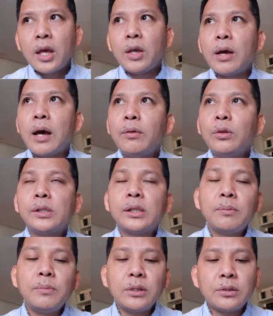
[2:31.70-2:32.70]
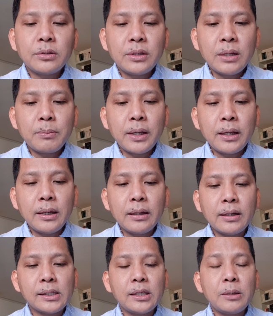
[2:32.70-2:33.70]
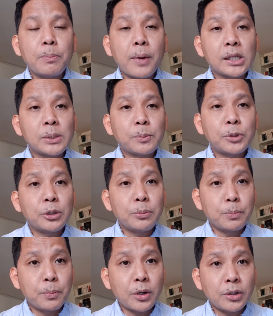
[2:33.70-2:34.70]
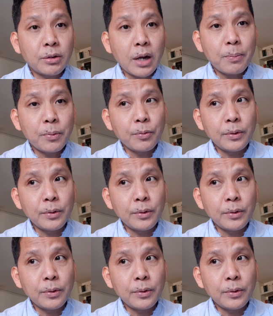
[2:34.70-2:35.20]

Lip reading: You have to submit to them a recent passport photograph,